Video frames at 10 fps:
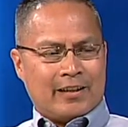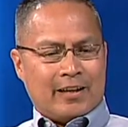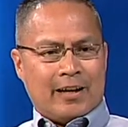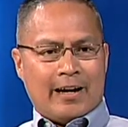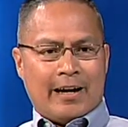
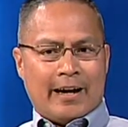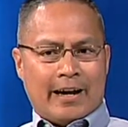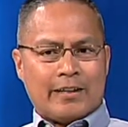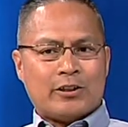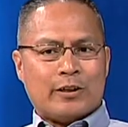
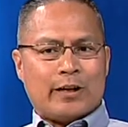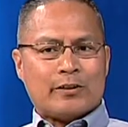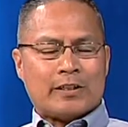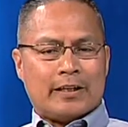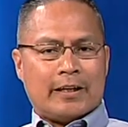Actually, I was
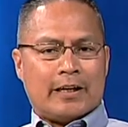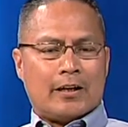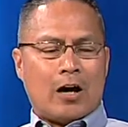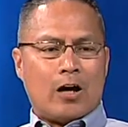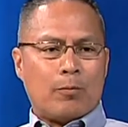selling it in
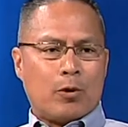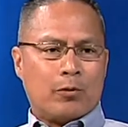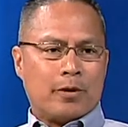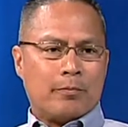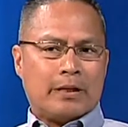
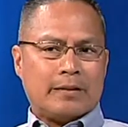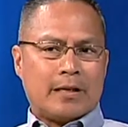automotive, but